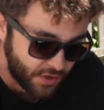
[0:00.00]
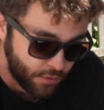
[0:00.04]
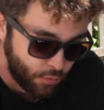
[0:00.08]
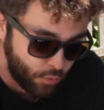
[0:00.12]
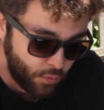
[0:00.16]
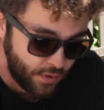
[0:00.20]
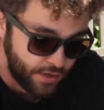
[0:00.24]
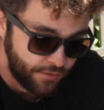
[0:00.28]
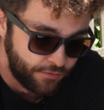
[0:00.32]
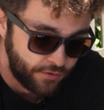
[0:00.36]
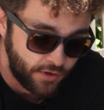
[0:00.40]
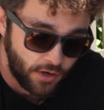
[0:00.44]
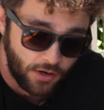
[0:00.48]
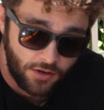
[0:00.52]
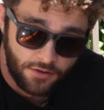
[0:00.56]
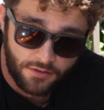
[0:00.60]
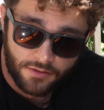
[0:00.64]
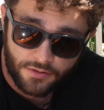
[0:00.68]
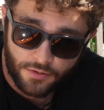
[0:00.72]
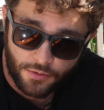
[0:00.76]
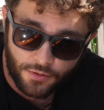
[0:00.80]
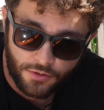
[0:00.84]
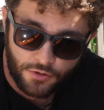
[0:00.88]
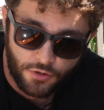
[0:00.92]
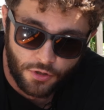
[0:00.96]
with going
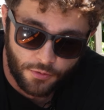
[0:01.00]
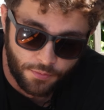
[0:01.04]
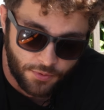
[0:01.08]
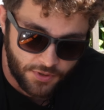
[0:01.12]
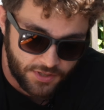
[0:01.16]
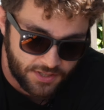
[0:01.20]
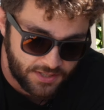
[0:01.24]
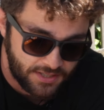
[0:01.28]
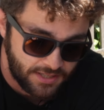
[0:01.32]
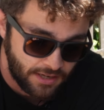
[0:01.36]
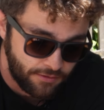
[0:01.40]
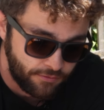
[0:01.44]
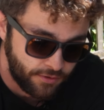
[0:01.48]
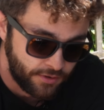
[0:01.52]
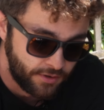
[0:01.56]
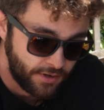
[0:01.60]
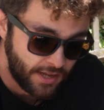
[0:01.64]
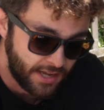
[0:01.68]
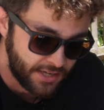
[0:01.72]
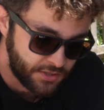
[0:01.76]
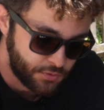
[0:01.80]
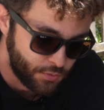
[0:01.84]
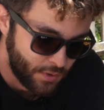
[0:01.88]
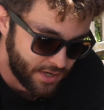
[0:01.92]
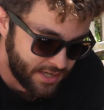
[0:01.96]
to 2.7.
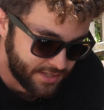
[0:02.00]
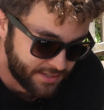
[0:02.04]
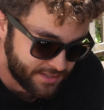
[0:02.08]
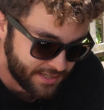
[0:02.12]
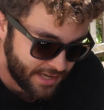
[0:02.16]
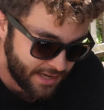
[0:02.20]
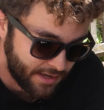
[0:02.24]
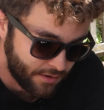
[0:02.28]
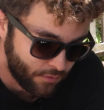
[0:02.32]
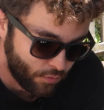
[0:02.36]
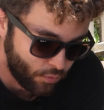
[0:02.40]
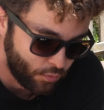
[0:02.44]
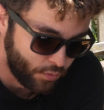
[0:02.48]
As well as that,